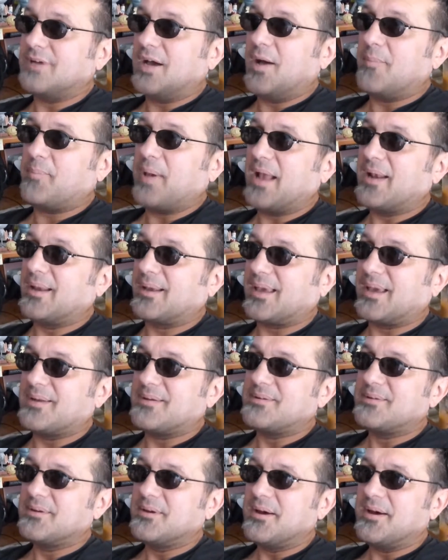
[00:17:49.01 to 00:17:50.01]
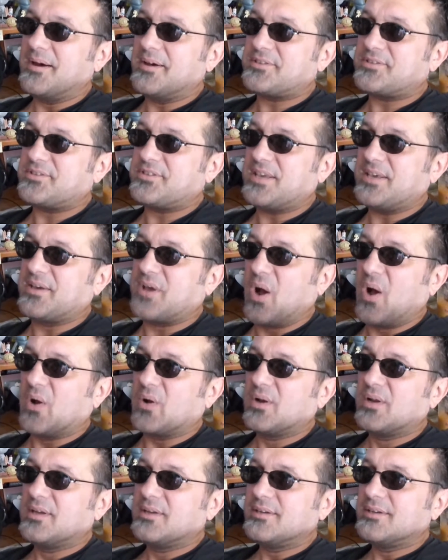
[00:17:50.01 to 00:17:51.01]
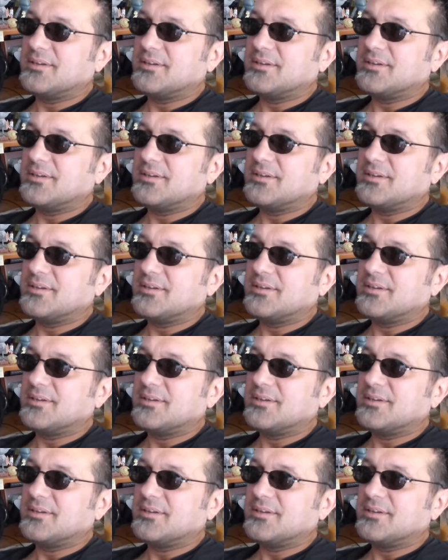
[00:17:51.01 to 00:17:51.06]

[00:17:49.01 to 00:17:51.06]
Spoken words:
a pelican, a seagull,